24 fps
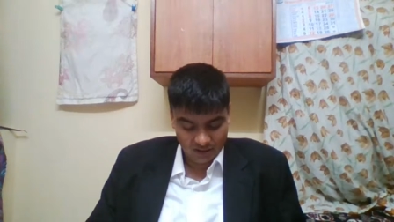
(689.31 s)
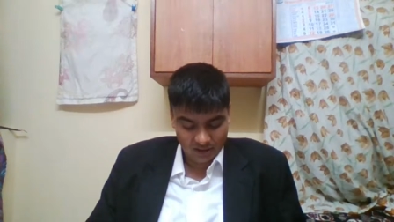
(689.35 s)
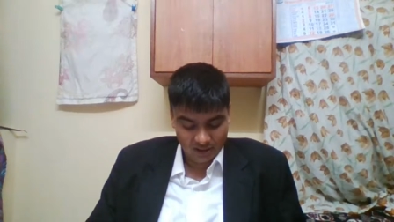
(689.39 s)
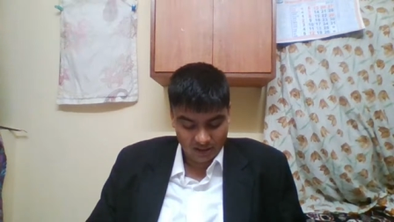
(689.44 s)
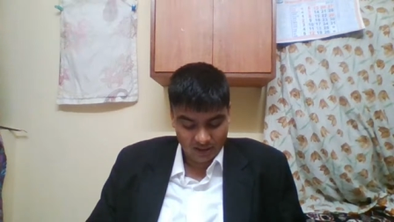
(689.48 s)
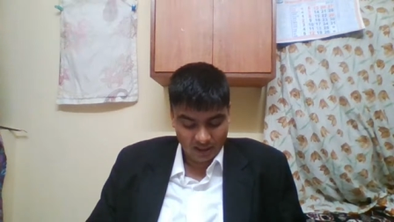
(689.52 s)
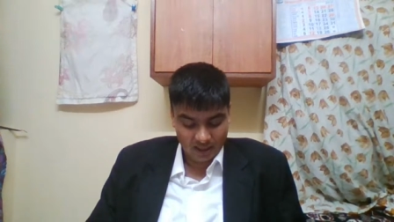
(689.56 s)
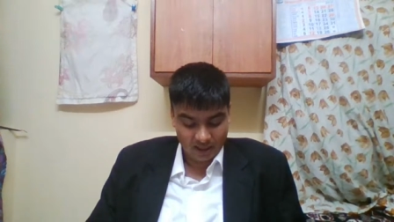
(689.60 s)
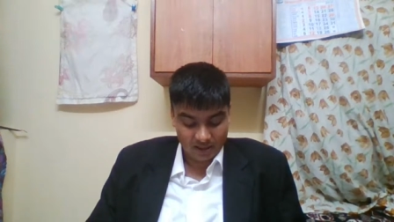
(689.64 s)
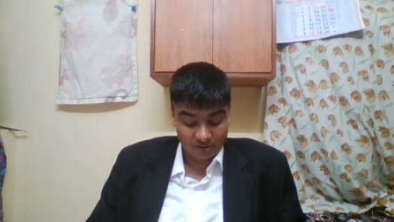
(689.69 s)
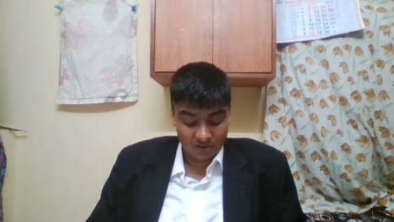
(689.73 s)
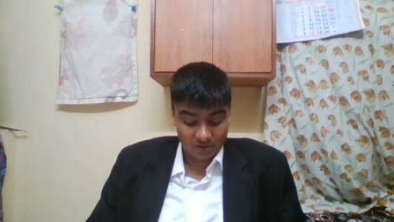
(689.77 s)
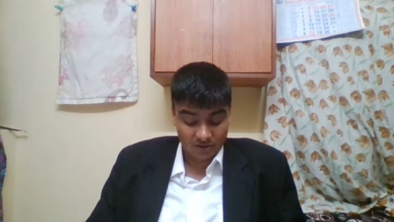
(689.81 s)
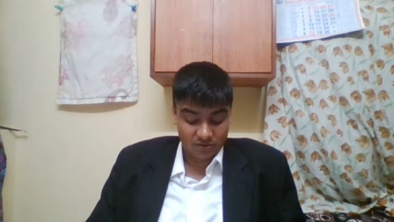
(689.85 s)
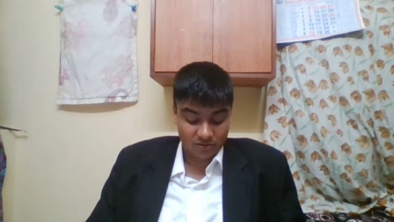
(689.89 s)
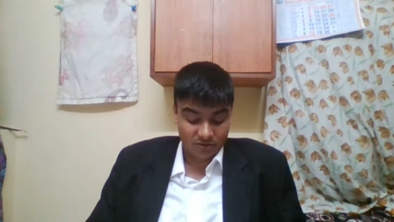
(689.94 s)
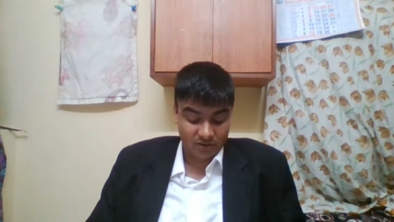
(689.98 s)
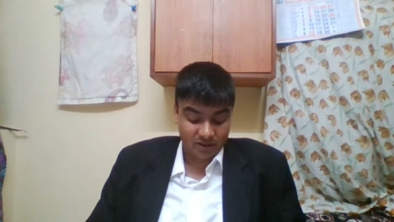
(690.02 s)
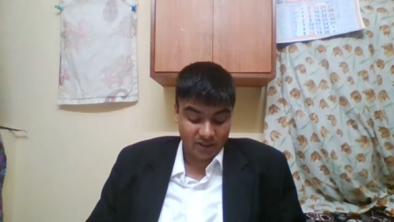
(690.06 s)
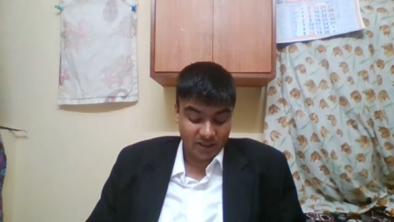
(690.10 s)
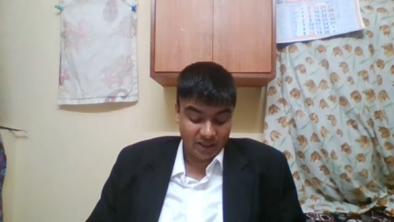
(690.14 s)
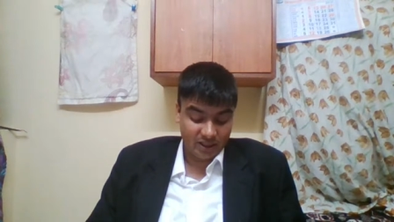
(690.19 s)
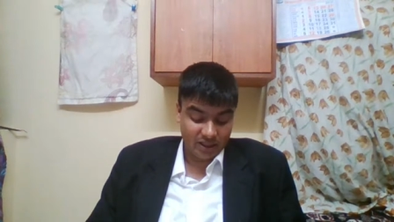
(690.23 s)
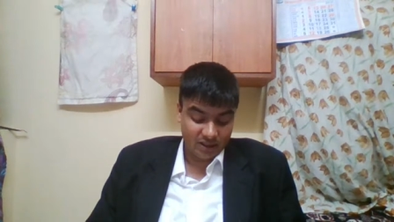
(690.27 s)
and also
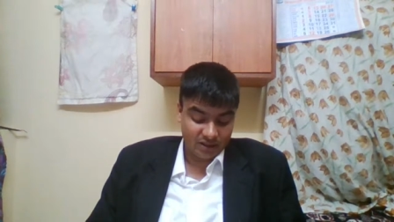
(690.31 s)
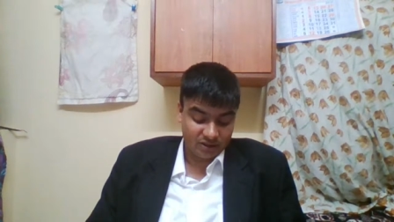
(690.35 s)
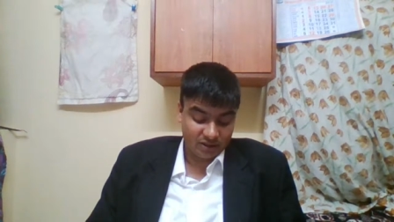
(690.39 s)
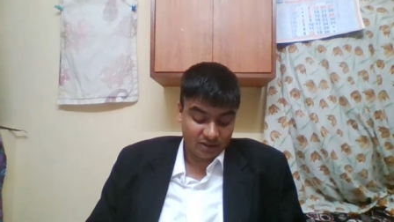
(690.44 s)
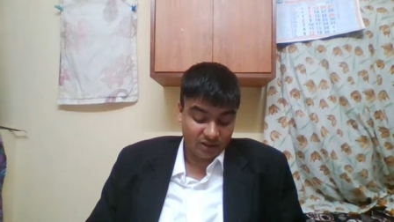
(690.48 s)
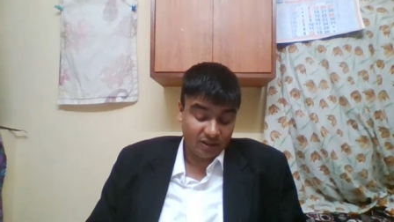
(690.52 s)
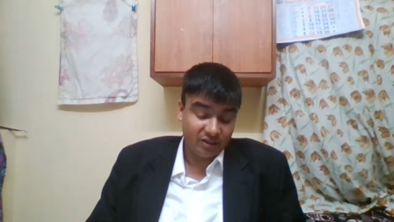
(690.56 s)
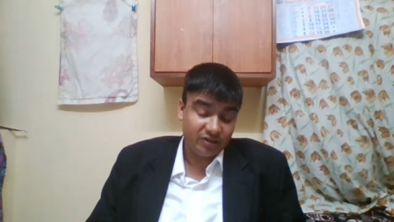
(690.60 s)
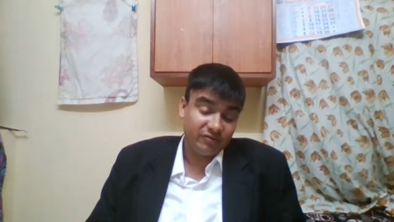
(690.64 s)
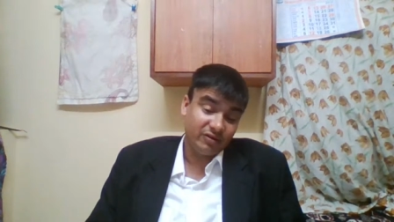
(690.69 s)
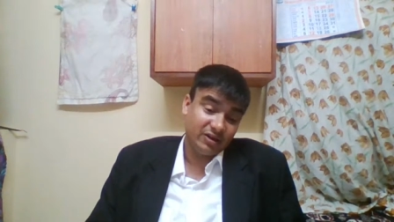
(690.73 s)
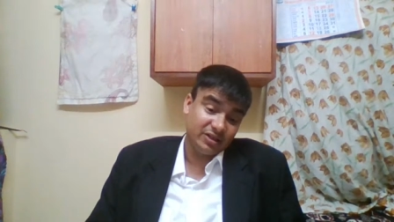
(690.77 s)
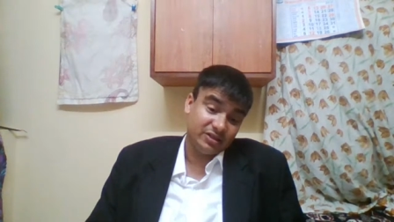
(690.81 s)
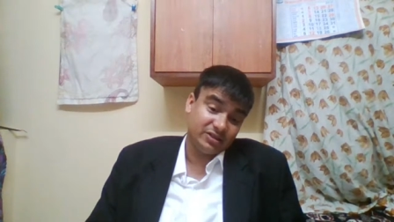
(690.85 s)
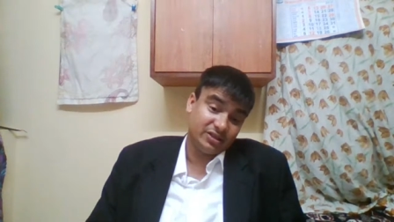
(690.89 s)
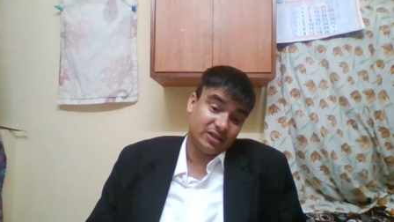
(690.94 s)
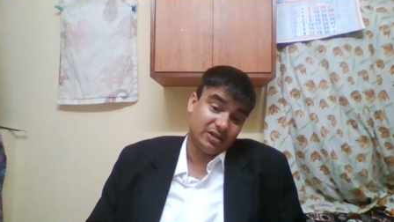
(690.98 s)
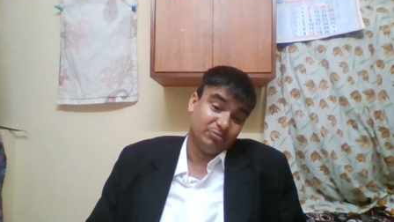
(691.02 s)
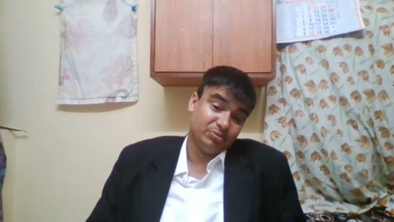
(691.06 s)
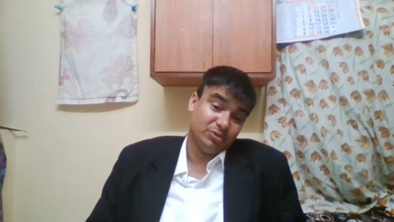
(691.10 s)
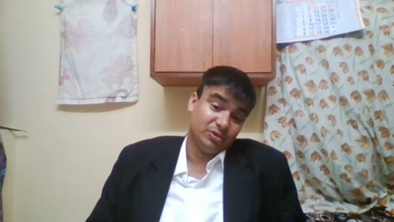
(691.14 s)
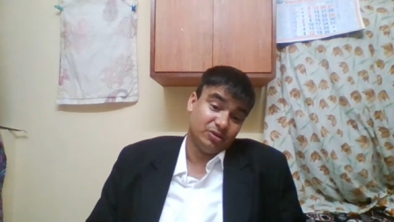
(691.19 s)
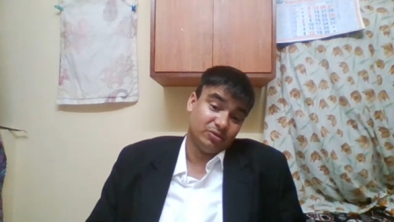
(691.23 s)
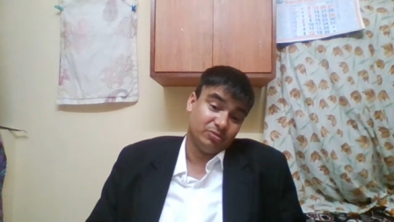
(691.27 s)
taking certified
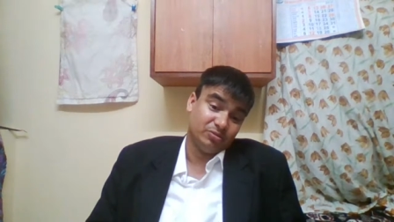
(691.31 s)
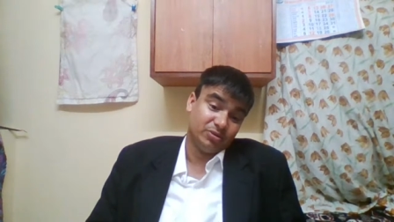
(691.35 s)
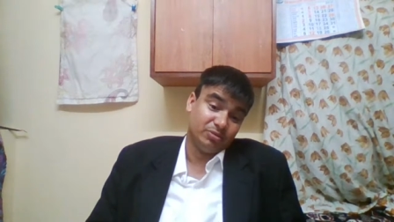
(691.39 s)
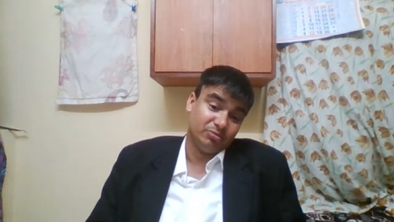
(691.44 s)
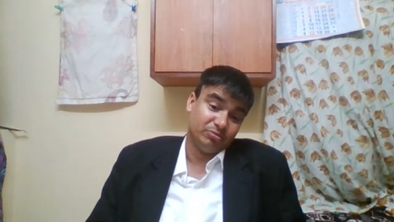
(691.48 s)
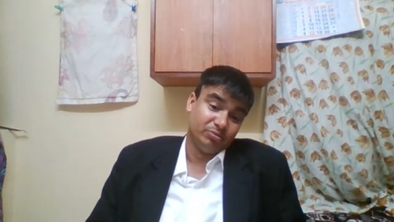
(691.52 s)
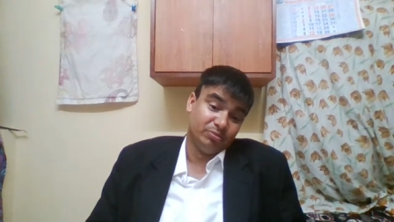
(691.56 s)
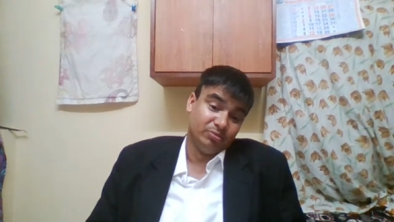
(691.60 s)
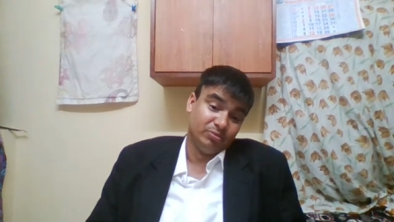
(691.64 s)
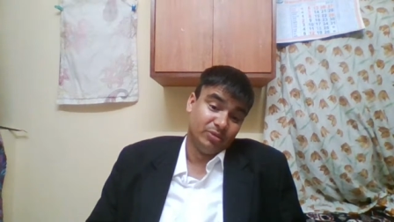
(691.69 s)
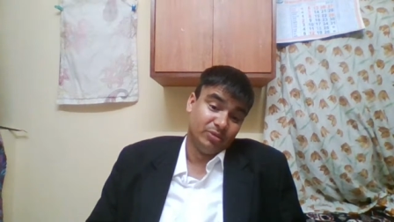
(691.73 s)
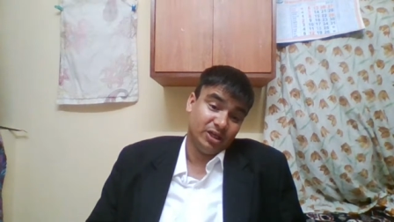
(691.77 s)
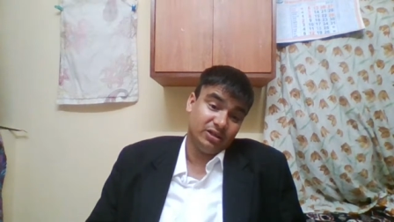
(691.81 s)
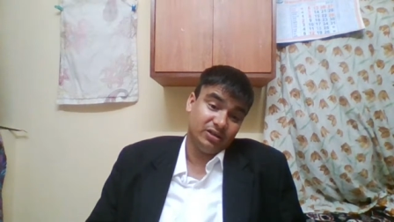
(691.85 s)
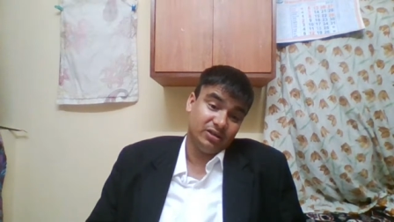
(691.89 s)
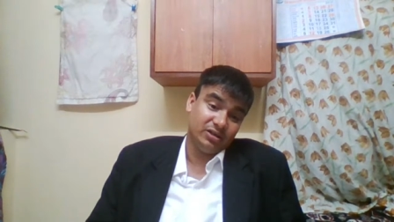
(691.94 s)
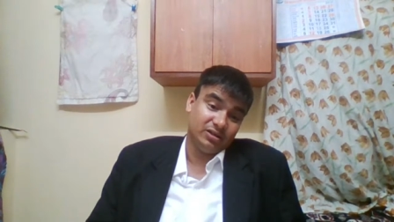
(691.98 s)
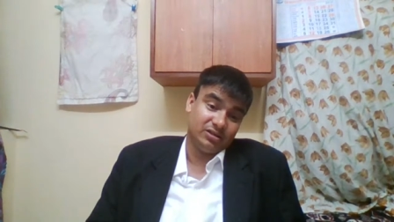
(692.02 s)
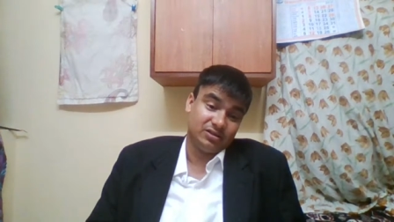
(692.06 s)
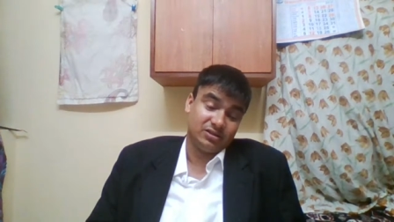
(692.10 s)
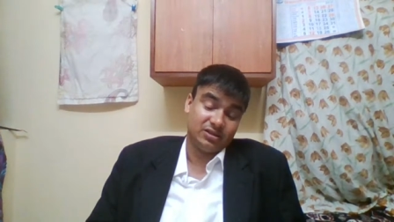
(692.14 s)
sample of the materials.